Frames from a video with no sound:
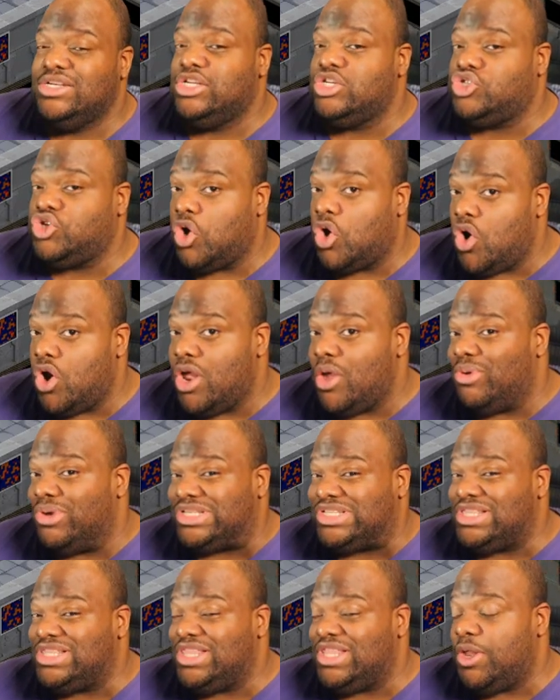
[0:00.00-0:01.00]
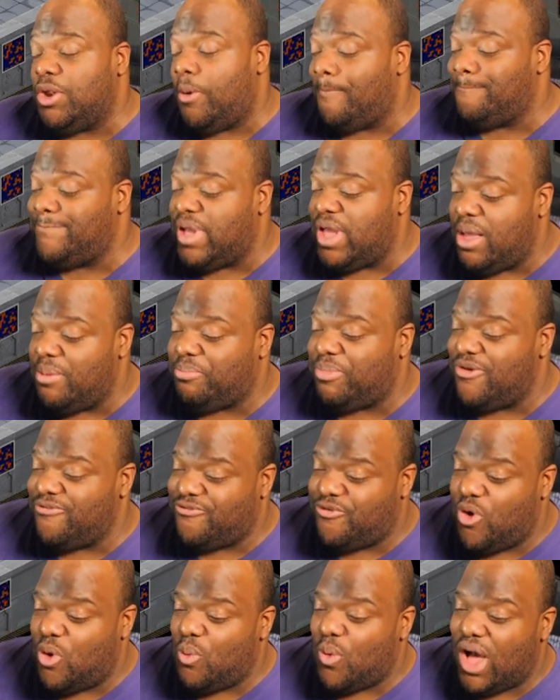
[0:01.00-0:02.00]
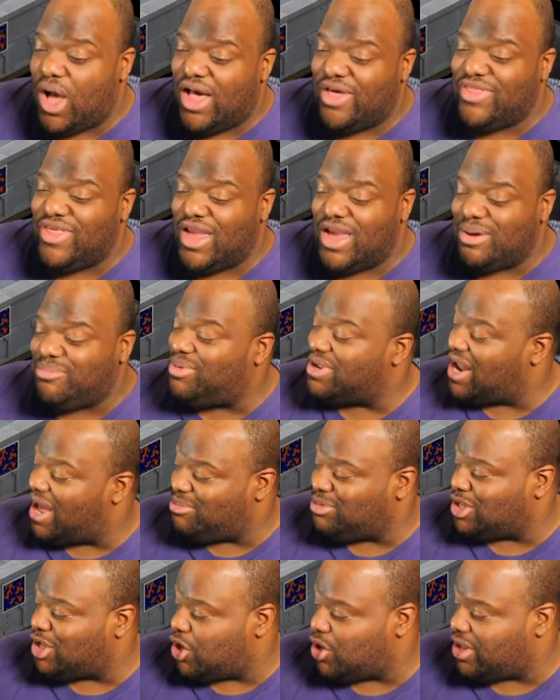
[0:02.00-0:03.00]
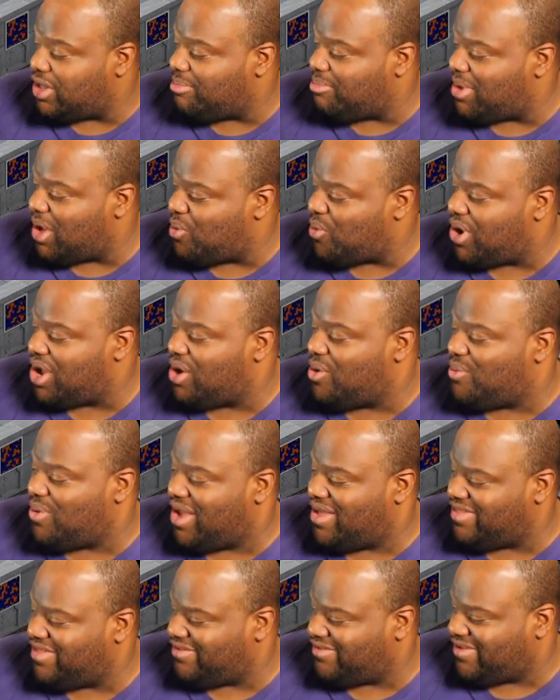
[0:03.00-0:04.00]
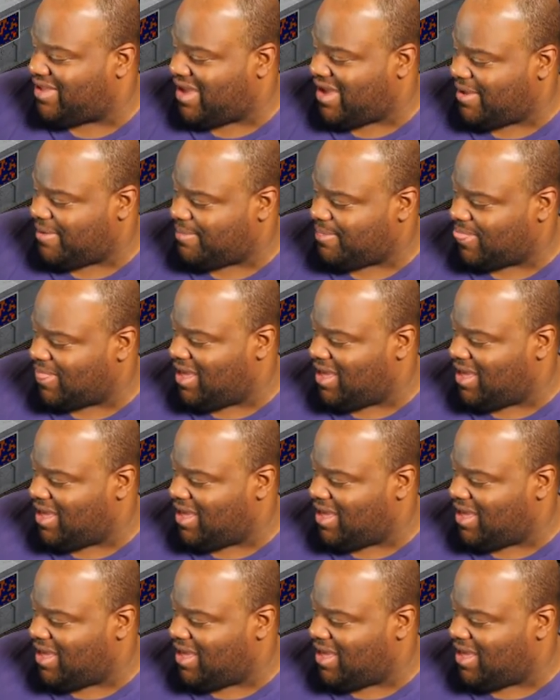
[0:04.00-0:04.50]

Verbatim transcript: Tutorial was a little bumpy for a while there, but I'm learning my way around this game.